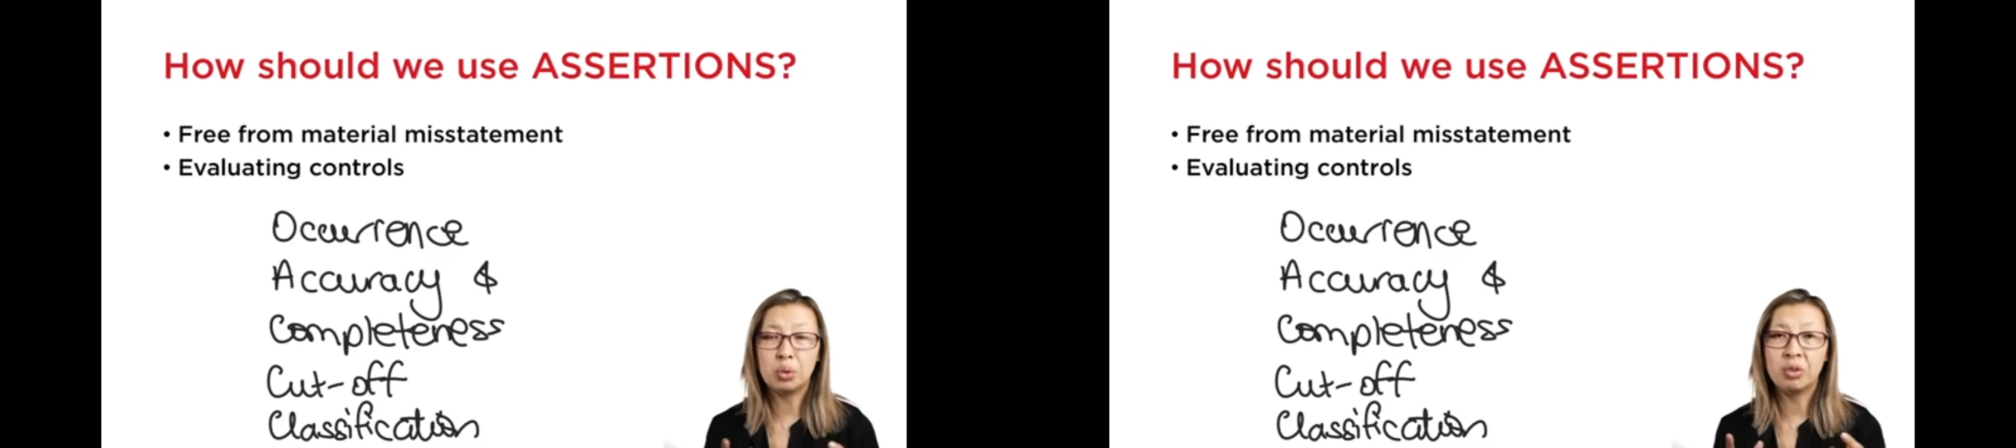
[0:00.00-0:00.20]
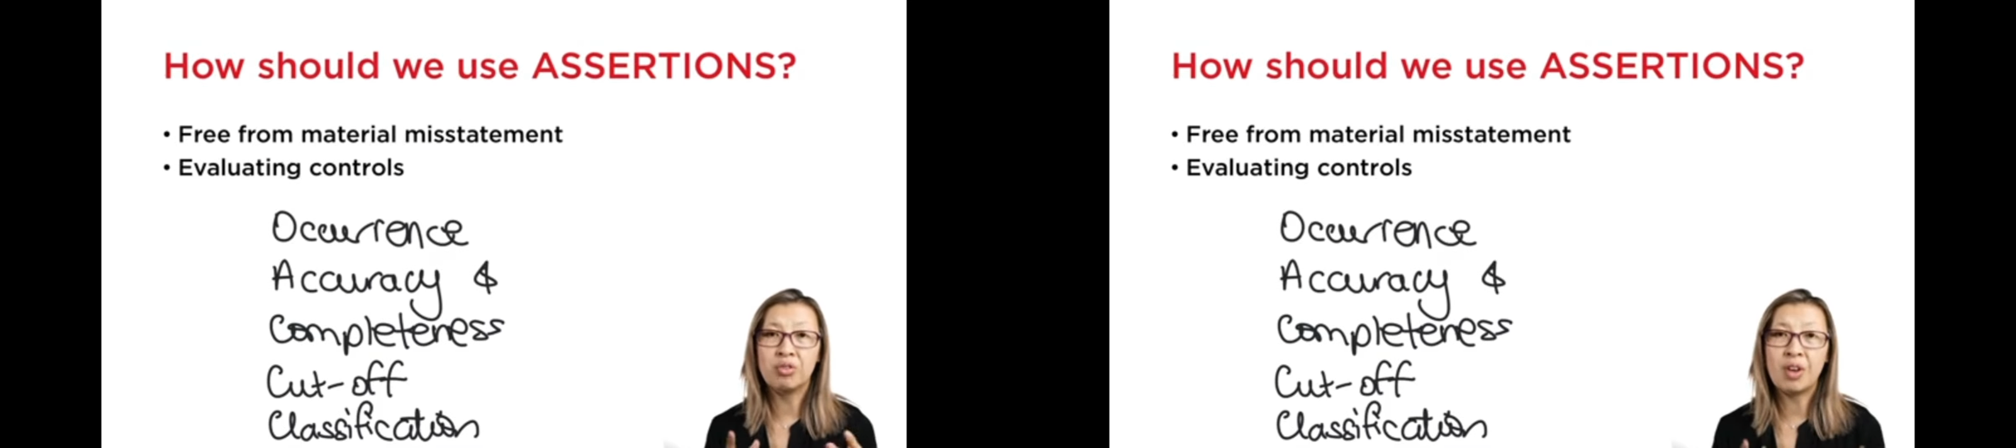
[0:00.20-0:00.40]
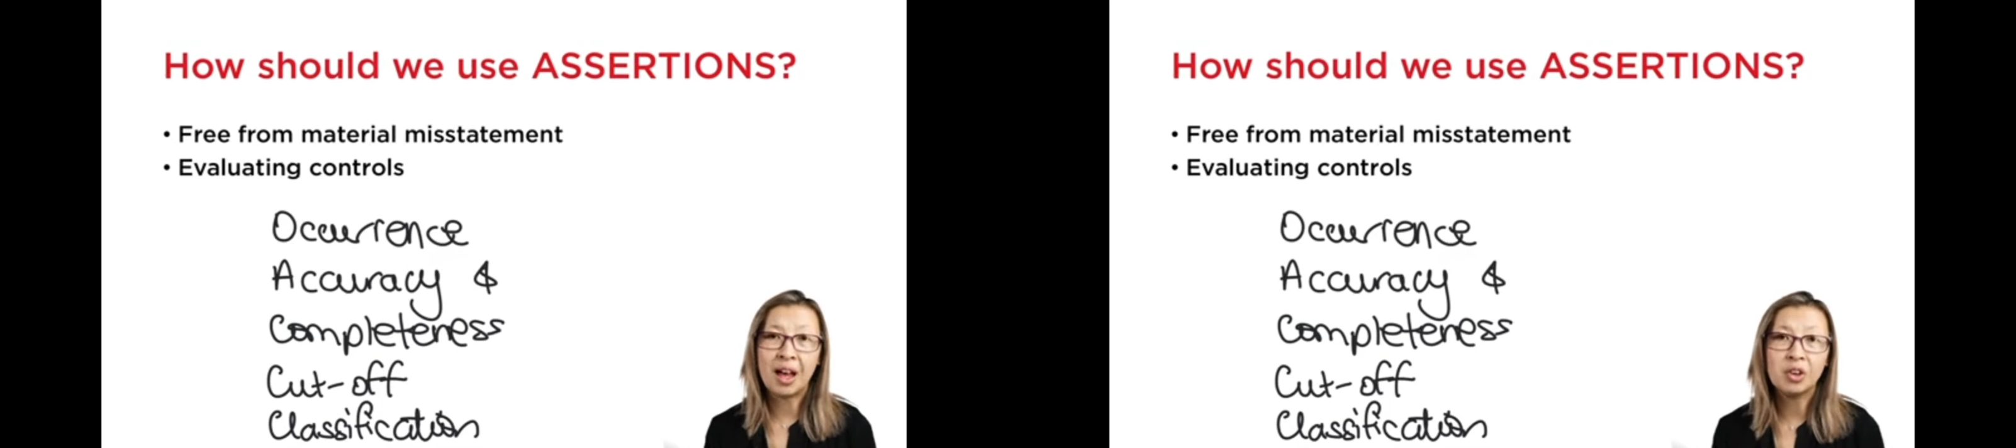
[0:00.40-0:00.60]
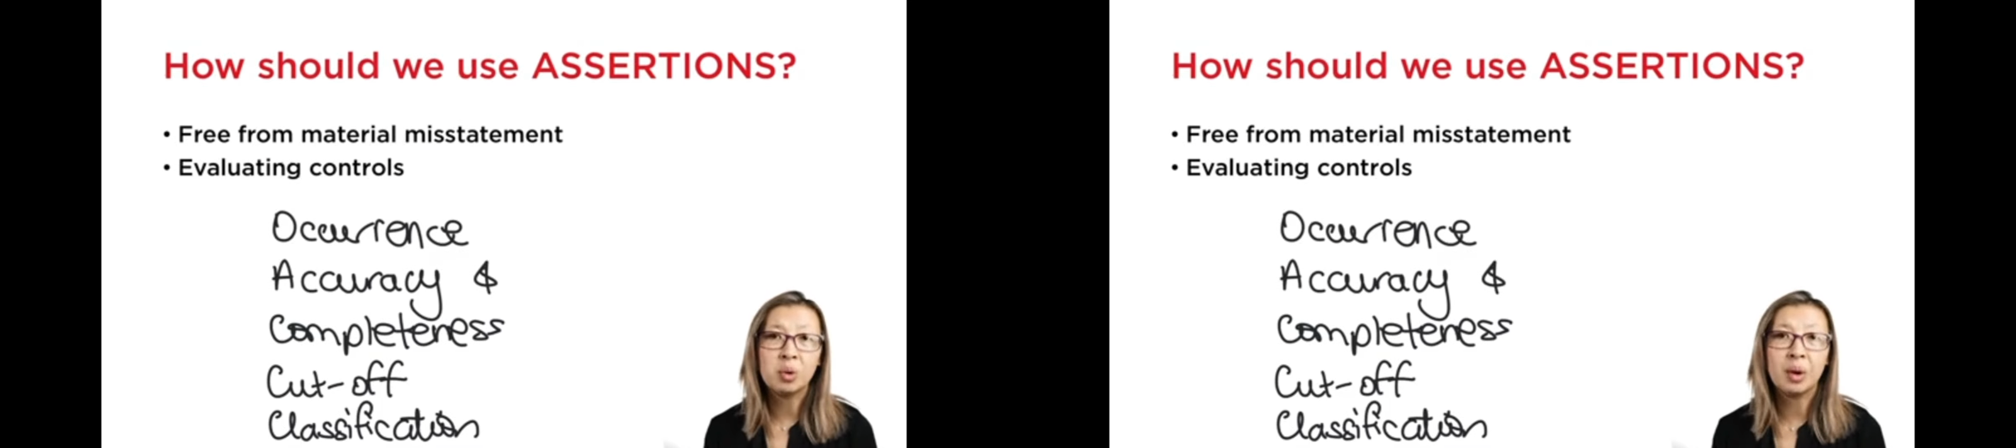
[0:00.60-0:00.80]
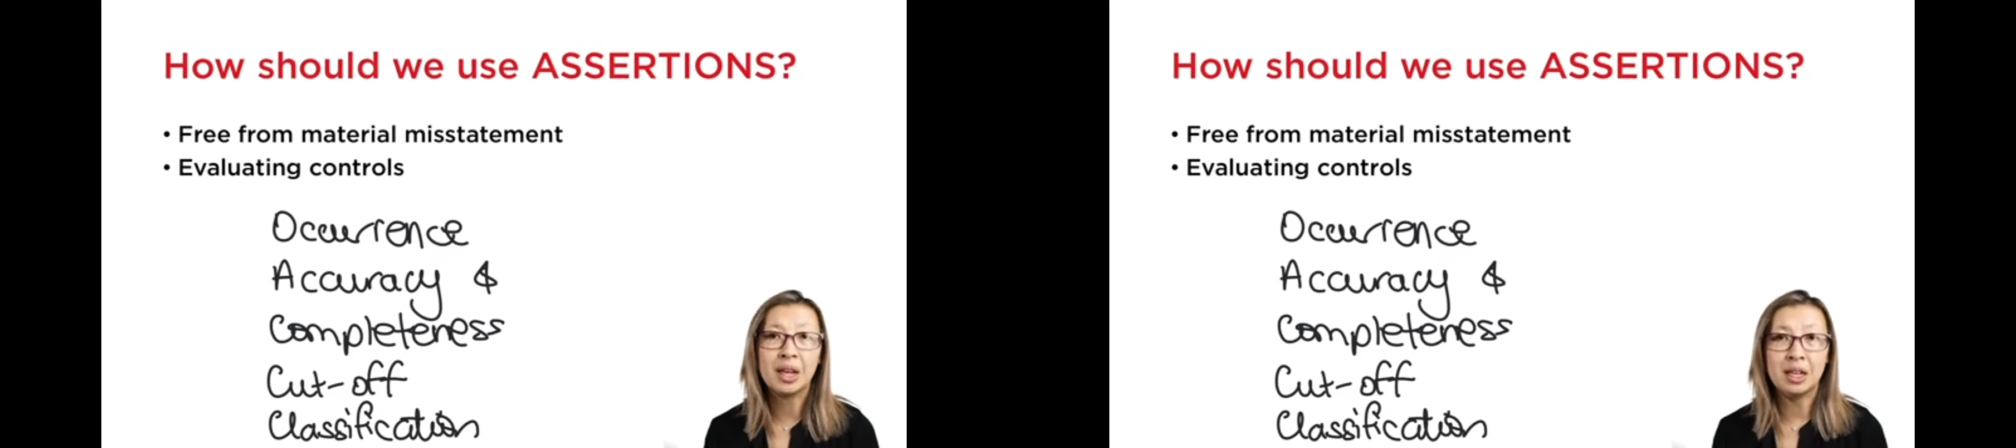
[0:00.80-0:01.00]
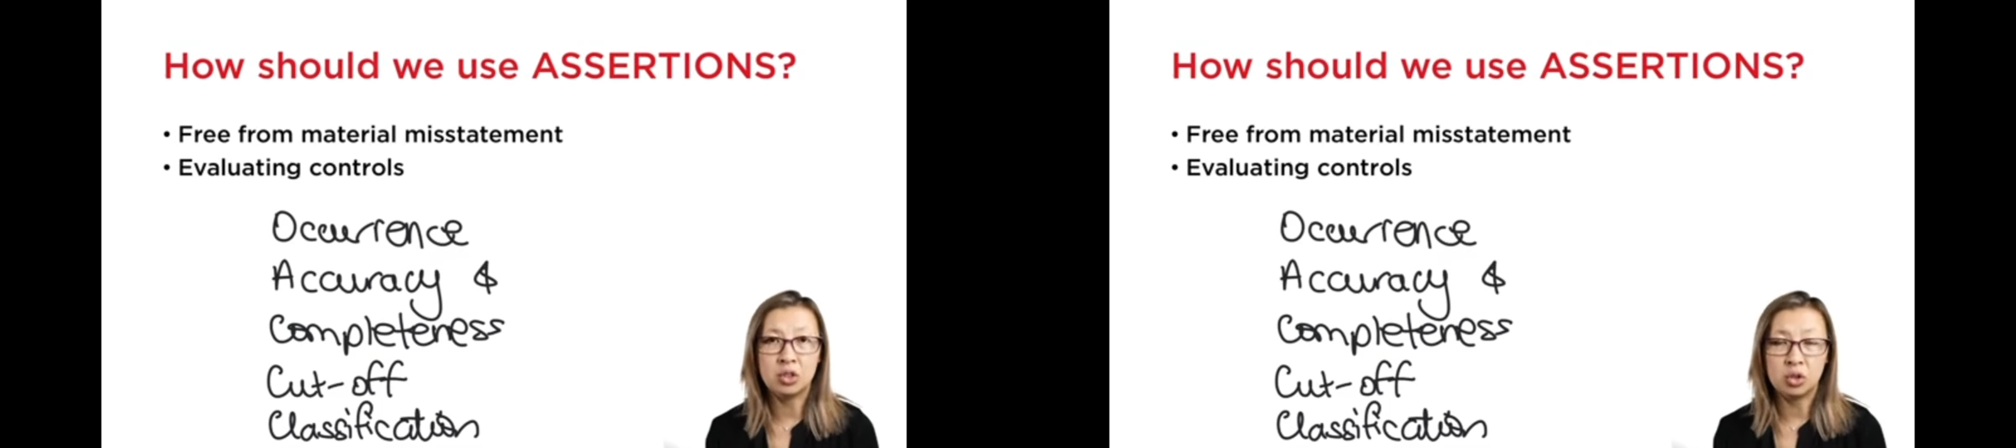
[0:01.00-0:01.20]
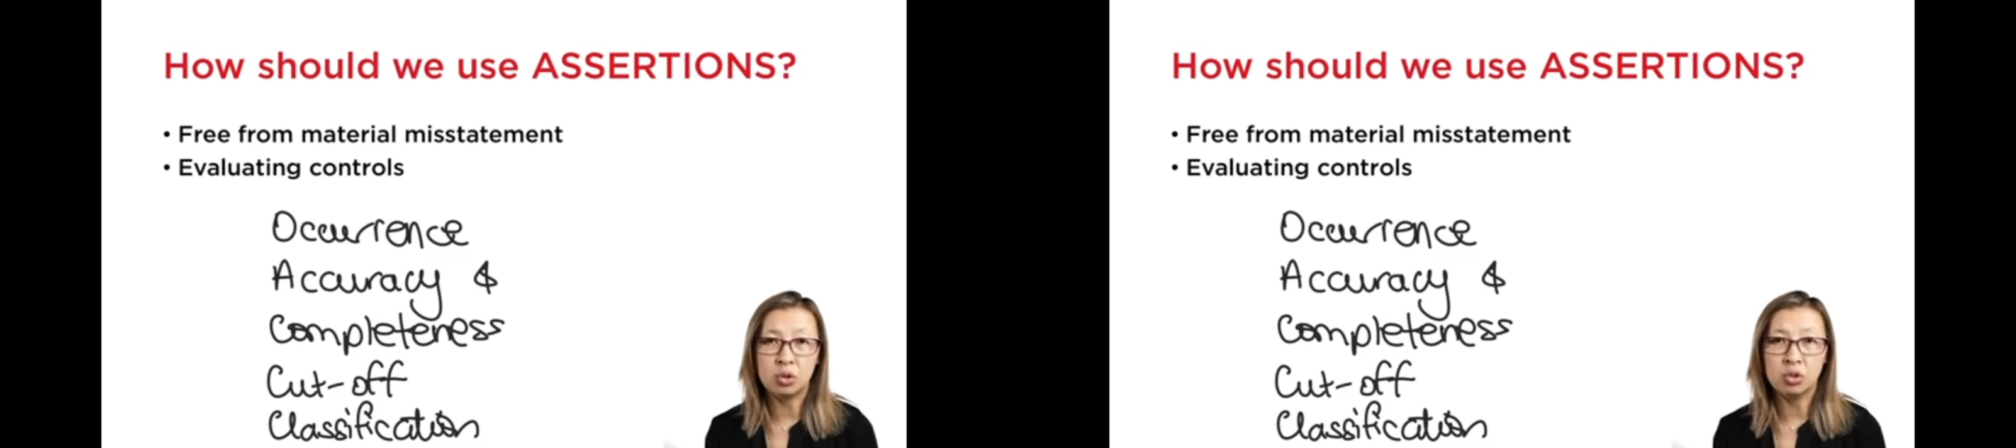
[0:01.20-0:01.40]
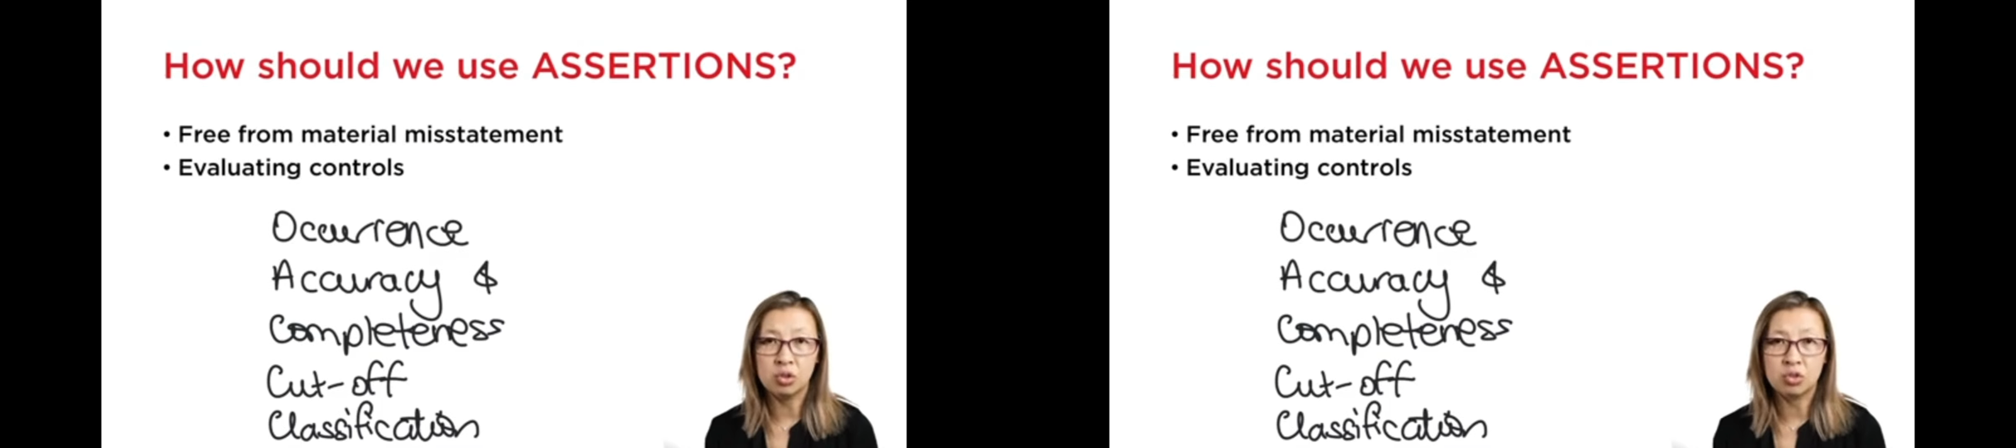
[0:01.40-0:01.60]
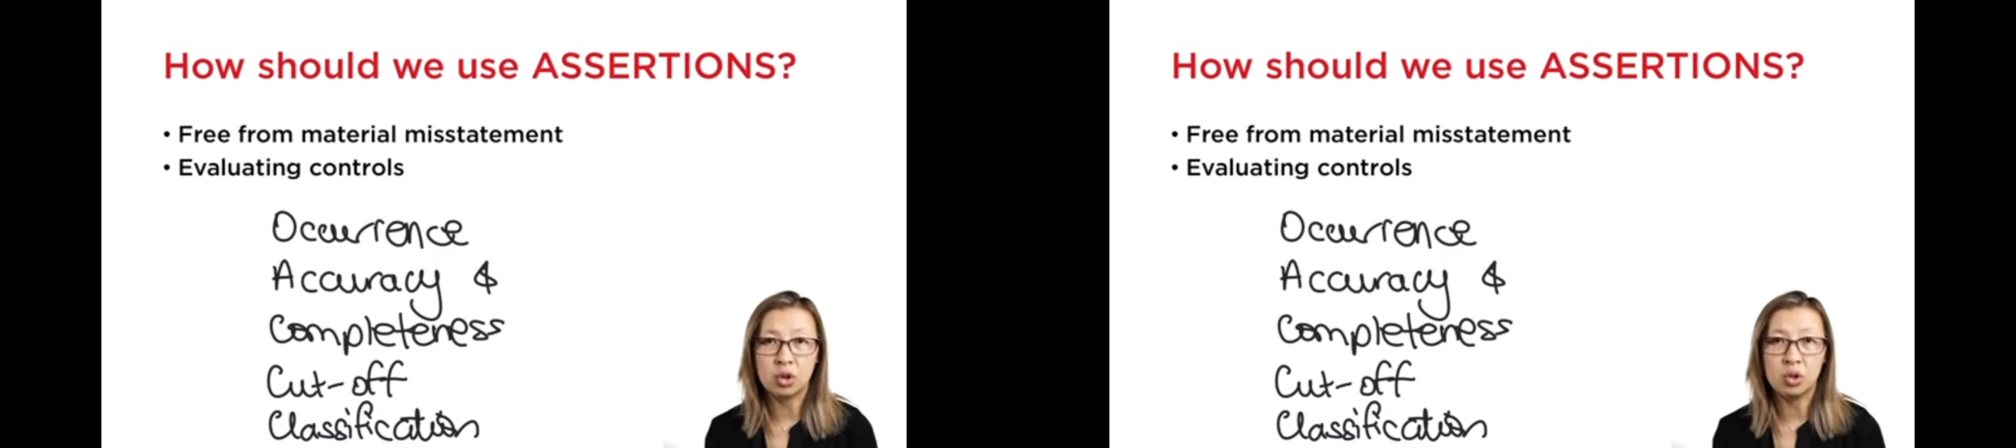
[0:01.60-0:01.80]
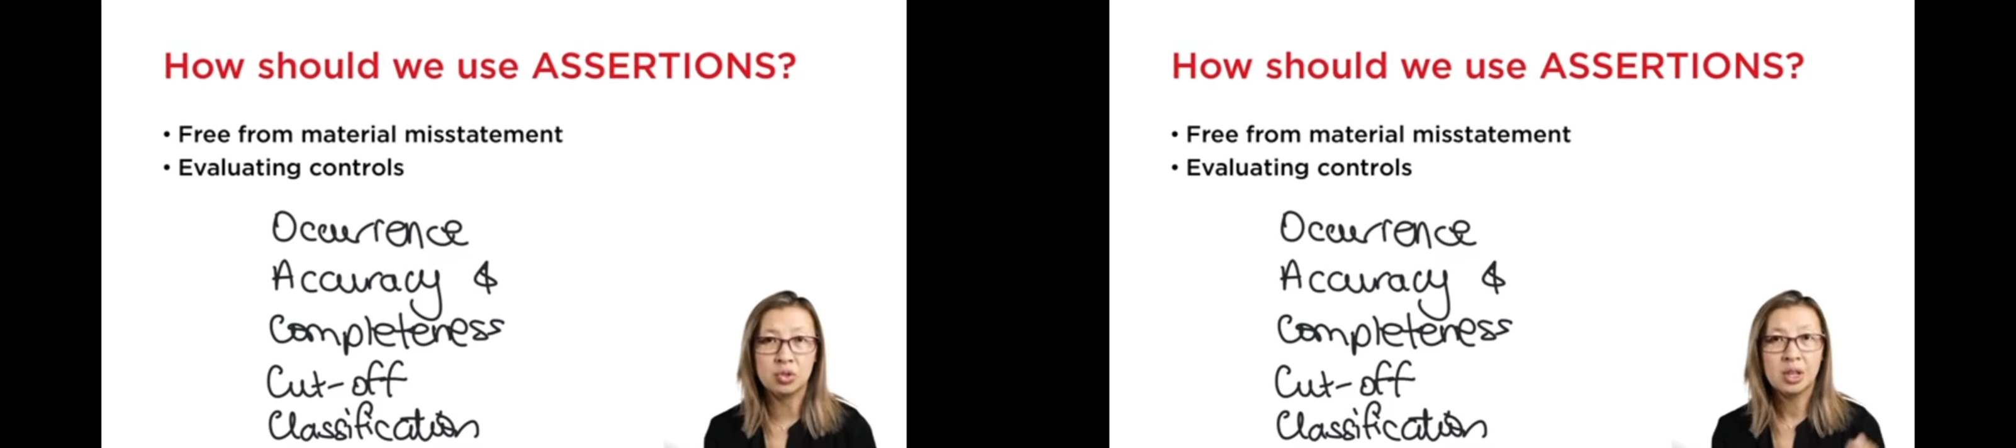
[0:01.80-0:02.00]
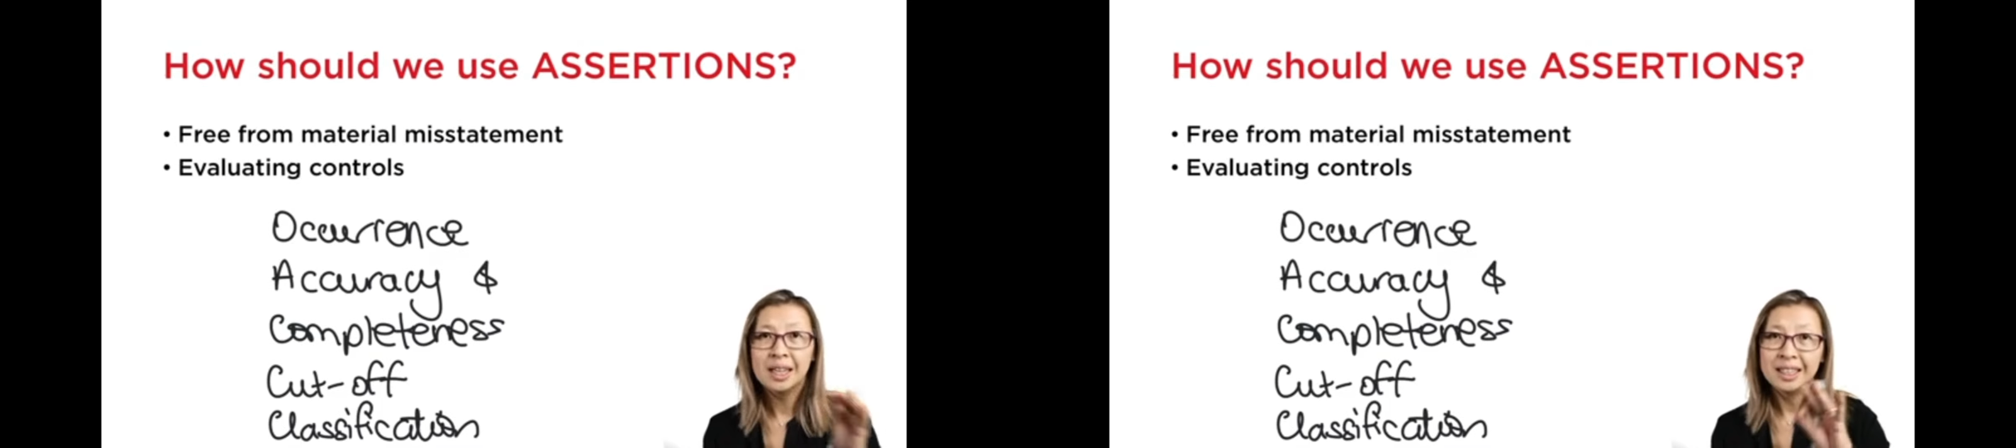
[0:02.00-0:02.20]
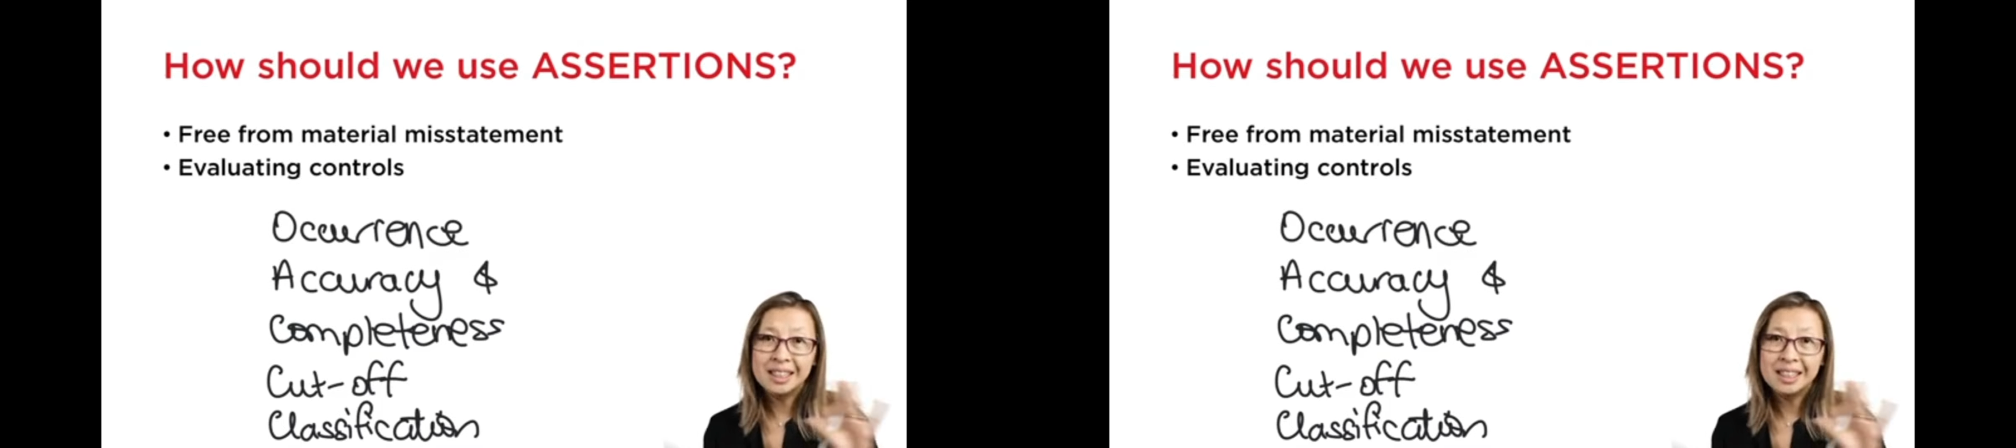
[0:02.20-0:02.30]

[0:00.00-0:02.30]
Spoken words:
to evaluate internal controls.